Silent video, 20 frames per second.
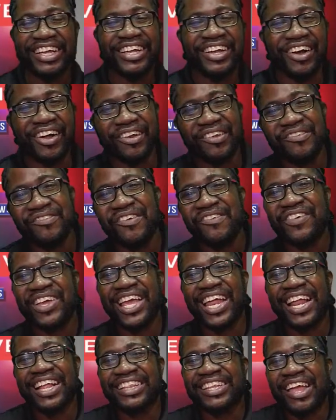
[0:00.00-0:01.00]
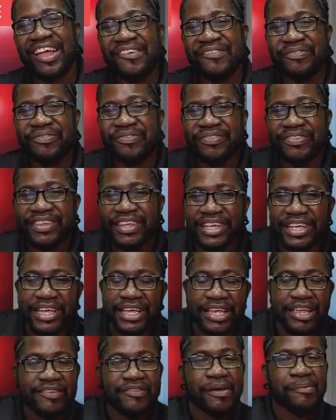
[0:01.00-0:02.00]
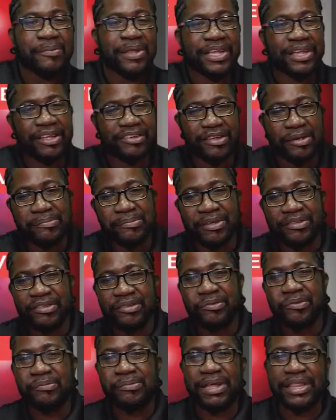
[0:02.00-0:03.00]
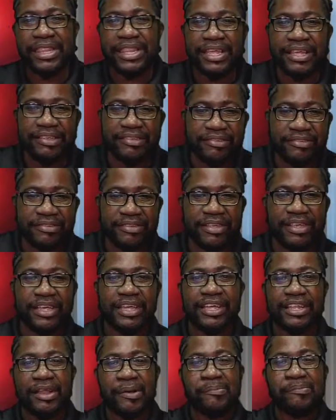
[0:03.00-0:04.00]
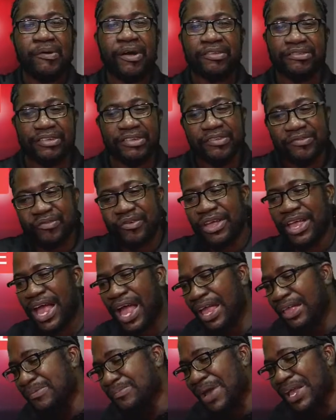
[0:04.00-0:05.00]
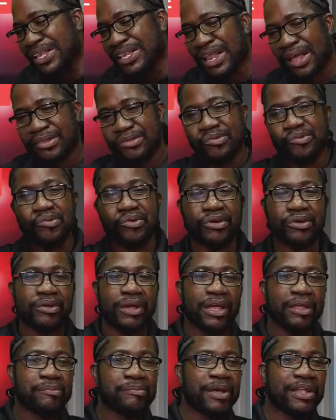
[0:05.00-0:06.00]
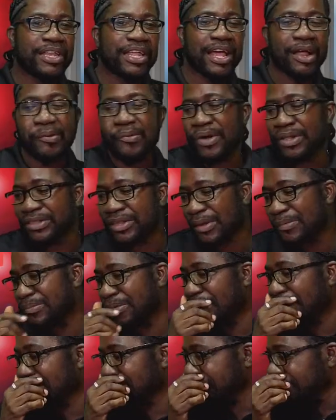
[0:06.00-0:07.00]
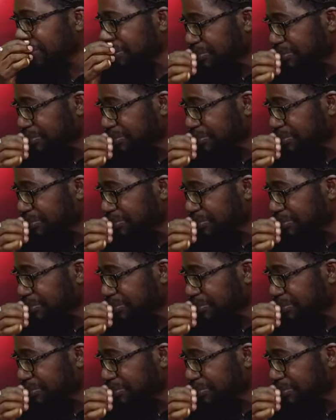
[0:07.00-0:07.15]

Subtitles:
I don't remember yet that time. If a medication messing with my things in a positive way, I didn't mind that too. You know? I didn't mind the other one time, boy.